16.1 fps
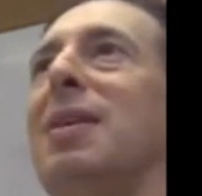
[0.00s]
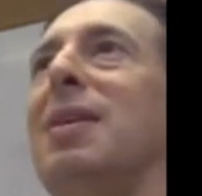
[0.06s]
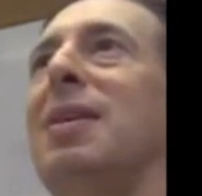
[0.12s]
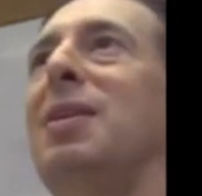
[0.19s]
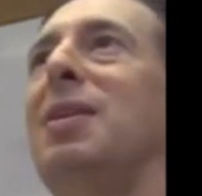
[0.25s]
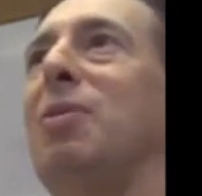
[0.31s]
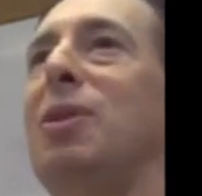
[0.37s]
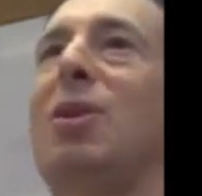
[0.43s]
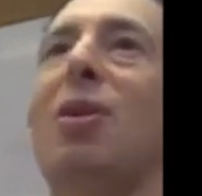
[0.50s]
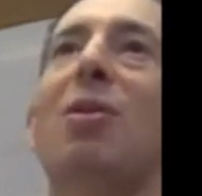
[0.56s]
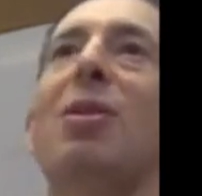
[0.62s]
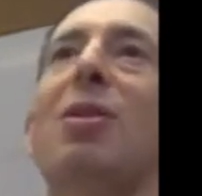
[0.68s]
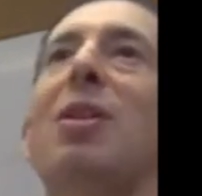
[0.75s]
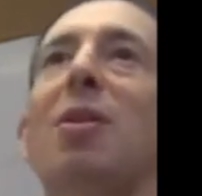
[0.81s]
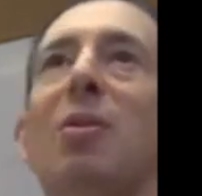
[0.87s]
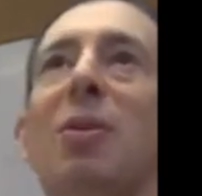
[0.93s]
you would go
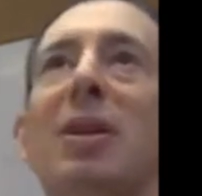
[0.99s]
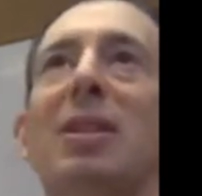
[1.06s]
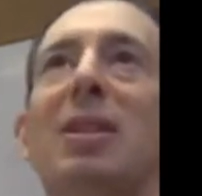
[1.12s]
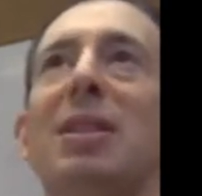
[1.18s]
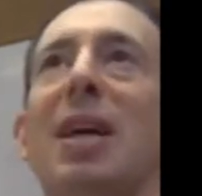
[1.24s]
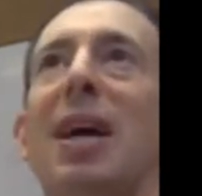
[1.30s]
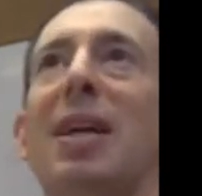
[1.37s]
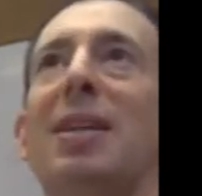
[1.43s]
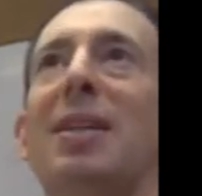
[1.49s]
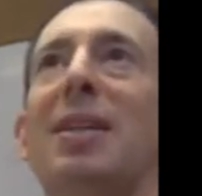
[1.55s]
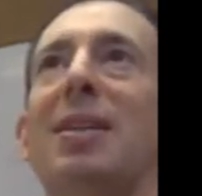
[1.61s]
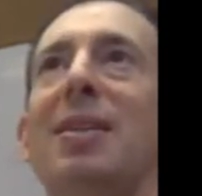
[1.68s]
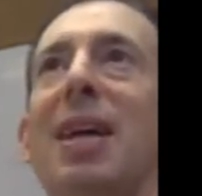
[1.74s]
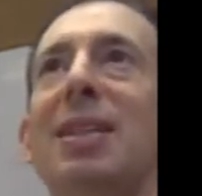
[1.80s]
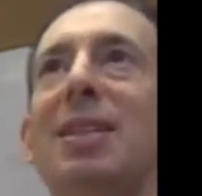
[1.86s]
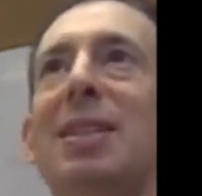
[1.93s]
to the Lower East Side. You
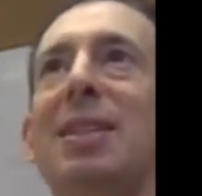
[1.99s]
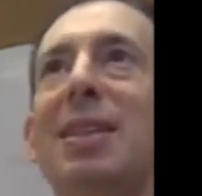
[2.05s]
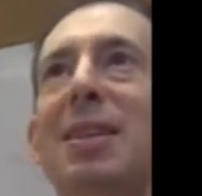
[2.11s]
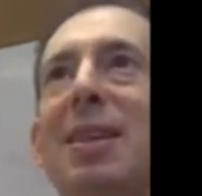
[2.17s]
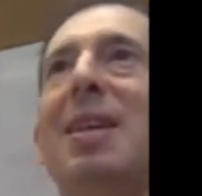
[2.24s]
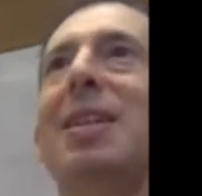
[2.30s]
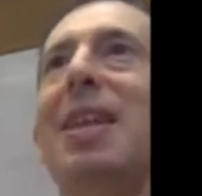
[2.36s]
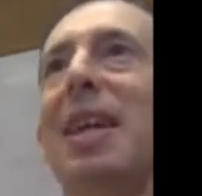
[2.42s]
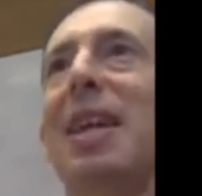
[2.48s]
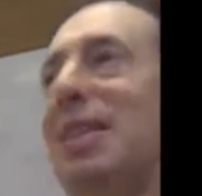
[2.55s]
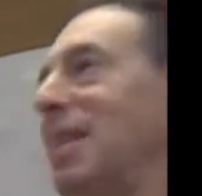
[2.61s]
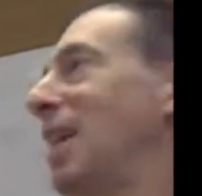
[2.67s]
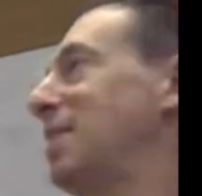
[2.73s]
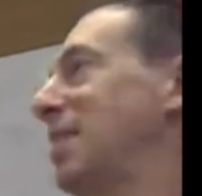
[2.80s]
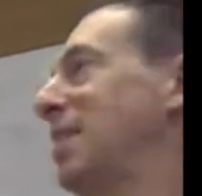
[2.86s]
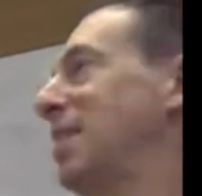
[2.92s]
know, that's
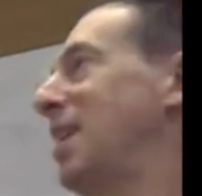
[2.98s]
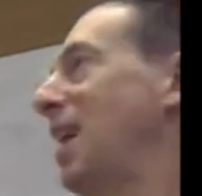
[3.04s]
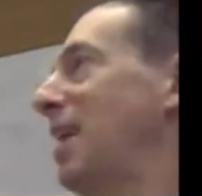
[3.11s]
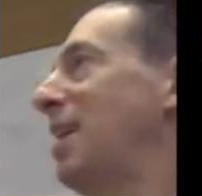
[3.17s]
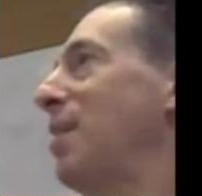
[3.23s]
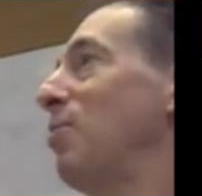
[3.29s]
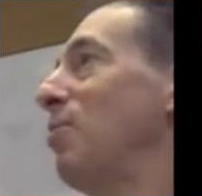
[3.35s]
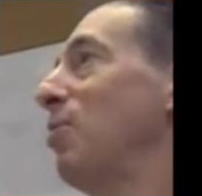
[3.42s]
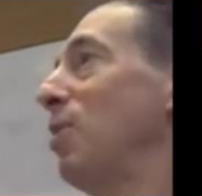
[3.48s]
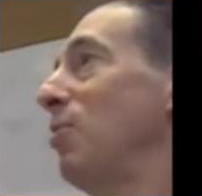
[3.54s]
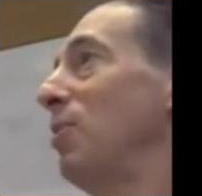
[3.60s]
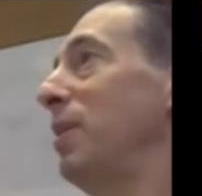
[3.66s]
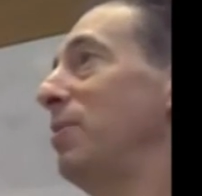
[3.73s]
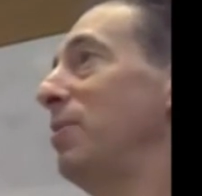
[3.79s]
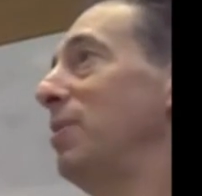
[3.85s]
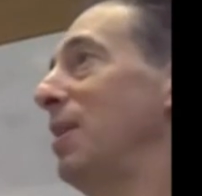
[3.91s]
the kind of neighborhood
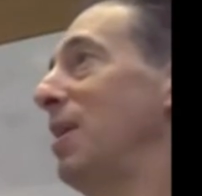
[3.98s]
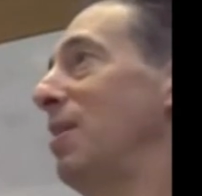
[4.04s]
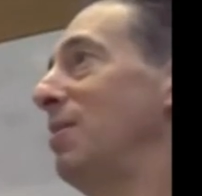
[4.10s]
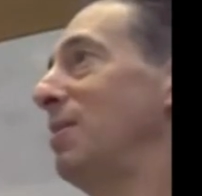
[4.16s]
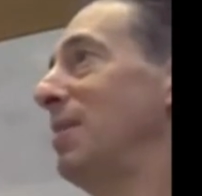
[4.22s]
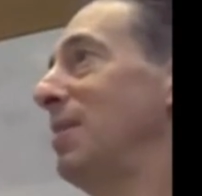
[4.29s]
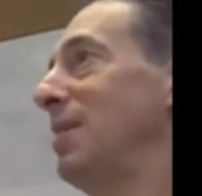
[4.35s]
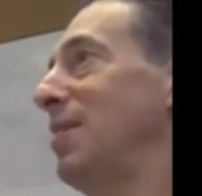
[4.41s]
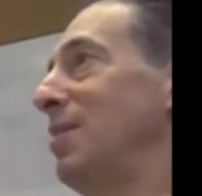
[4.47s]
where you would go. It's